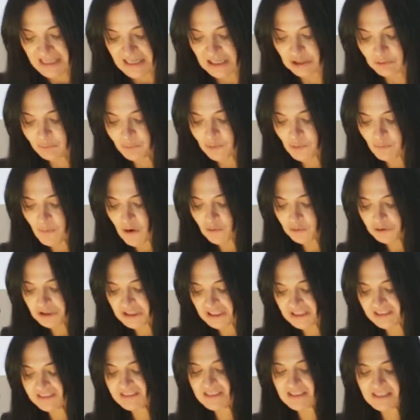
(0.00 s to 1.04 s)
in
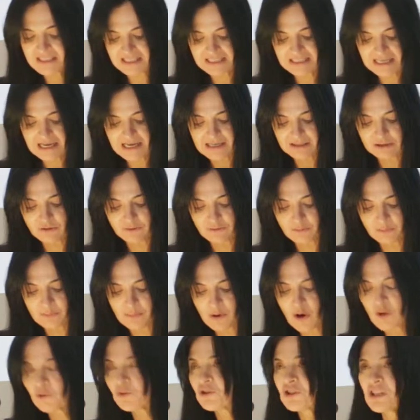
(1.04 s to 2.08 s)
promoting these kind of
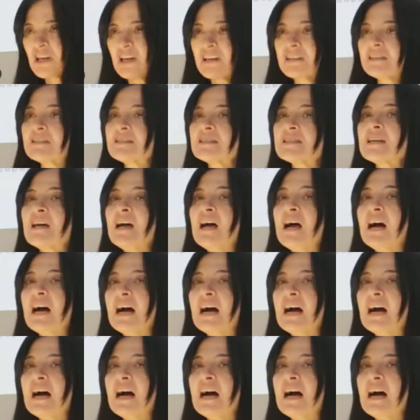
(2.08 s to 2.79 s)
projects,